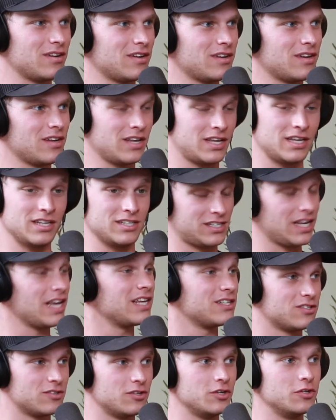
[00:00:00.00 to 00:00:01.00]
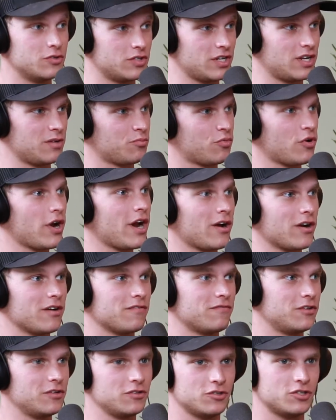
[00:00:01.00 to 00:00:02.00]
he says use it in prayer
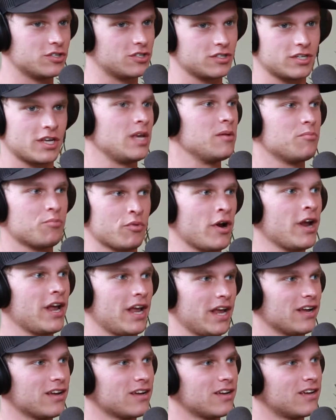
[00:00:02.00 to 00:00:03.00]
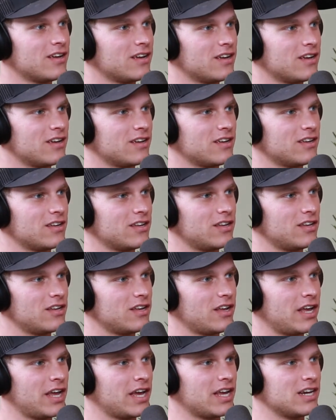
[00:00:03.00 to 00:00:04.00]
if you just keep praying.
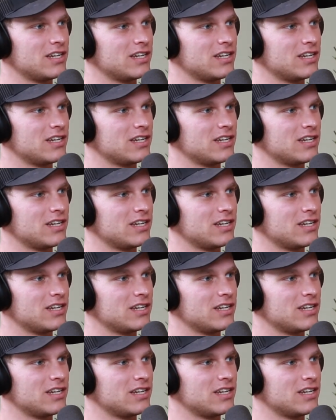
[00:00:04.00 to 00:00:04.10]
And